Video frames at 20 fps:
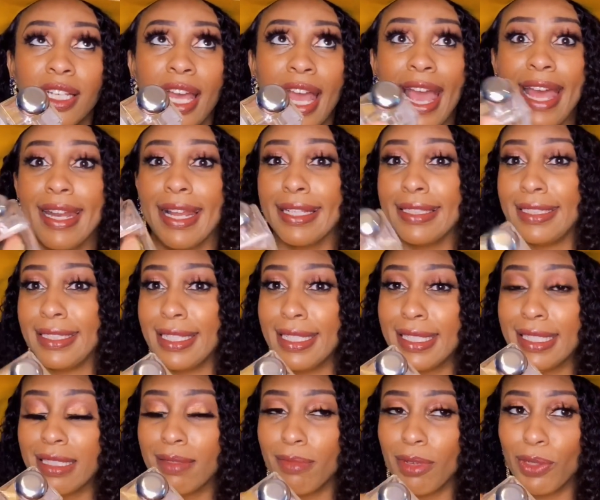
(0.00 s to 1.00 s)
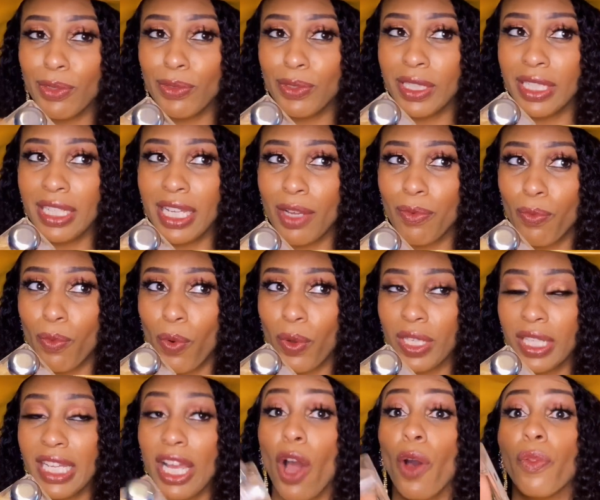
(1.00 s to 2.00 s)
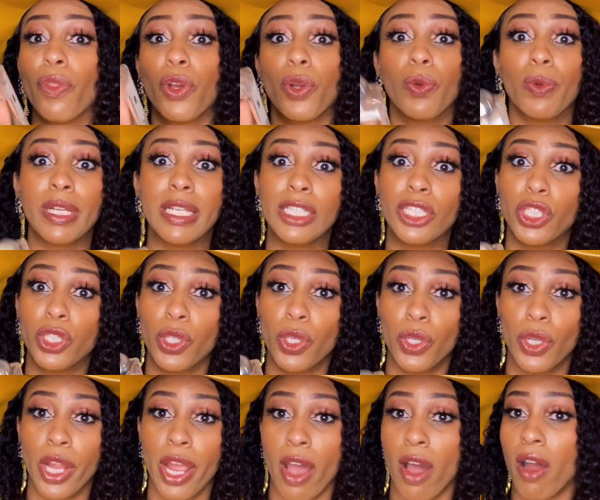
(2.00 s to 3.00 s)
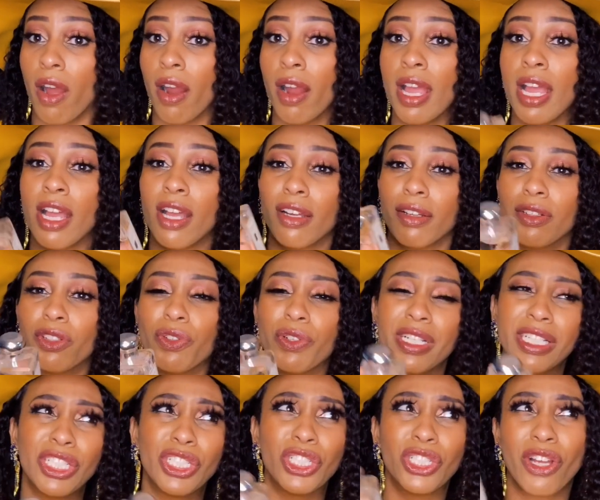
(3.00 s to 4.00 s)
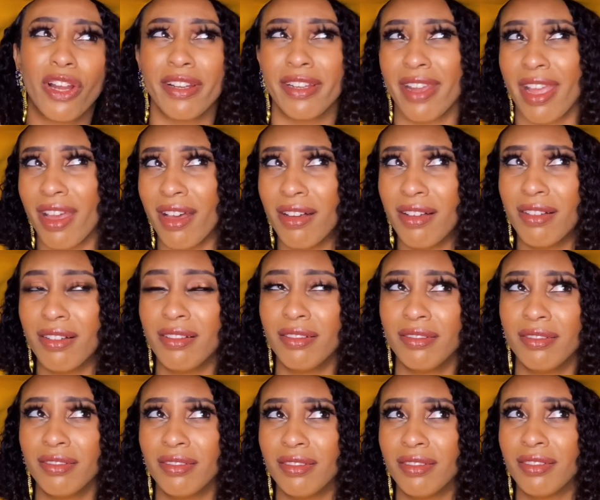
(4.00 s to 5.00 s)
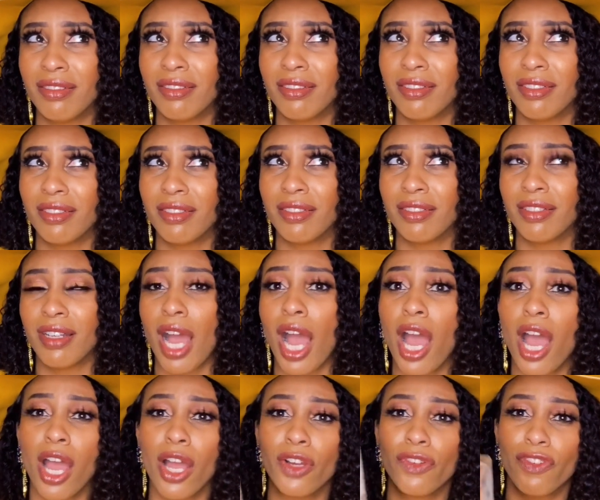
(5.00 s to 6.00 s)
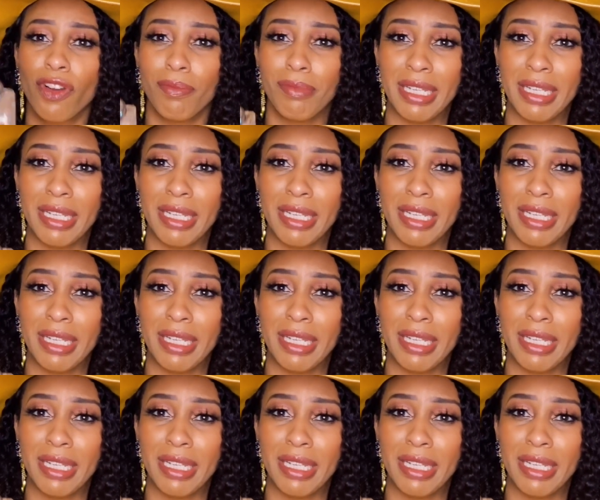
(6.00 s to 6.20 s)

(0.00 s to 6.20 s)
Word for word: and I just smelled it and wanted it. Oh, the Gris Charnel. Gris Charnel from